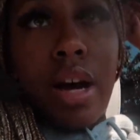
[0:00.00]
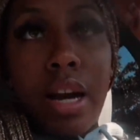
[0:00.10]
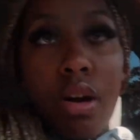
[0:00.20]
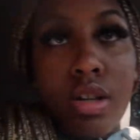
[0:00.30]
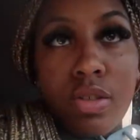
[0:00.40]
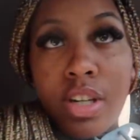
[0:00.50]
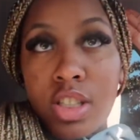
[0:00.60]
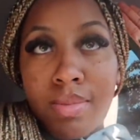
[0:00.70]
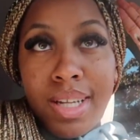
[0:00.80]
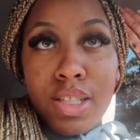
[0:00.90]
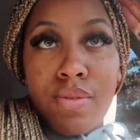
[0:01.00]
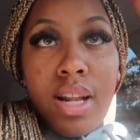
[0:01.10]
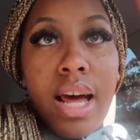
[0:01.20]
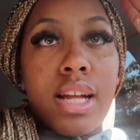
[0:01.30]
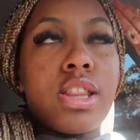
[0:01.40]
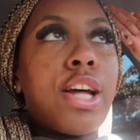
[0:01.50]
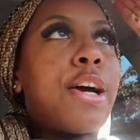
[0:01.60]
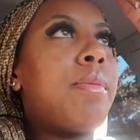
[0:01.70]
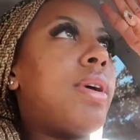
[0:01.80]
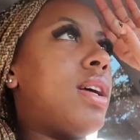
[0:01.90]
find the alteration place for like
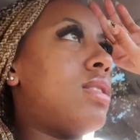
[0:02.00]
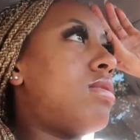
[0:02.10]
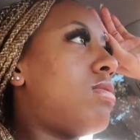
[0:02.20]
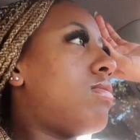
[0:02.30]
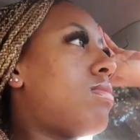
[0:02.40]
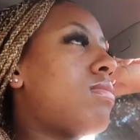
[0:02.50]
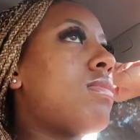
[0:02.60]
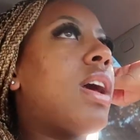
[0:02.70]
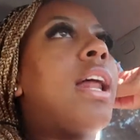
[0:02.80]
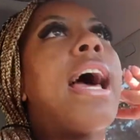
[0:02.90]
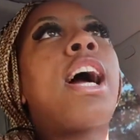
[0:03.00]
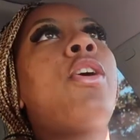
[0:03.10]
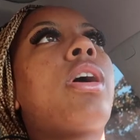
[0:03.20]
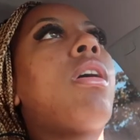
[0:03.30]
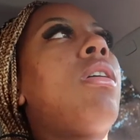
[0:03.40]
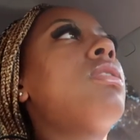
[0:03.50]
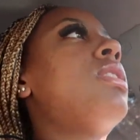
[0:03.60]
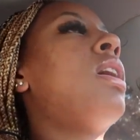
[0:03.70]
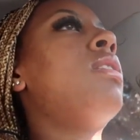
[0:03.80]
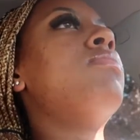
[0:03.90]
30 minutes. And I go there all the
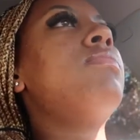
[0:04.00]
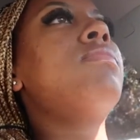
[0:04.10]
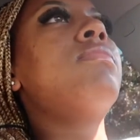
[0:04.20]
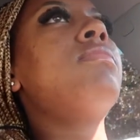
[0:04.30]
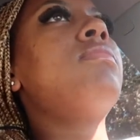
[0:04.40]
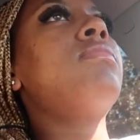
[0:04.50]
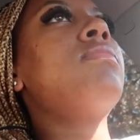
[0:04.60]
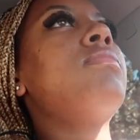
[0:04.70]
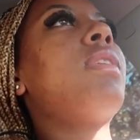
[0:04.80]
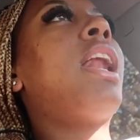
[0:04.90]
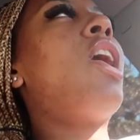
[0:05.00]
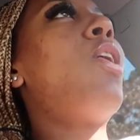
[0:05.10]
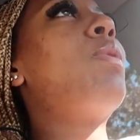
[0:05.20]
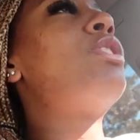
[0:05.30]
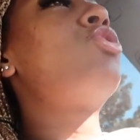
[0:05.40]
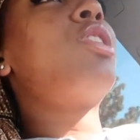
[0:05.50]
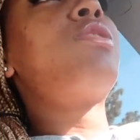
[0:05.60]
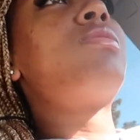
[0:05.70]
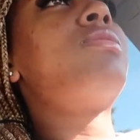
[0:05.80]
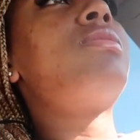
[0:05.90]
time. And I always
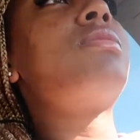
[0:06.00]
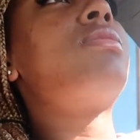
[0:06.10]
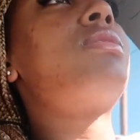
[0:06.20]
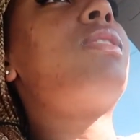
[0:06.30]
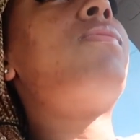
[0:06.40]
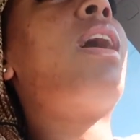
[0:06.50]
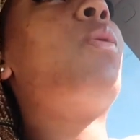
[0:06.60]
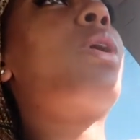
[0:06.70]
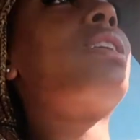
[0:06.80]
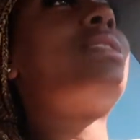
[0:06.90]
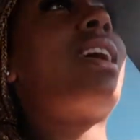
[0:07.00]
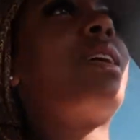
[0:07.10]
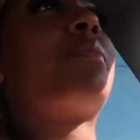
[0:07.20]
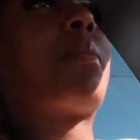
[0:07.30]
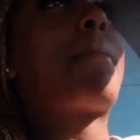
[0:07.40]
struggle to find where it's at.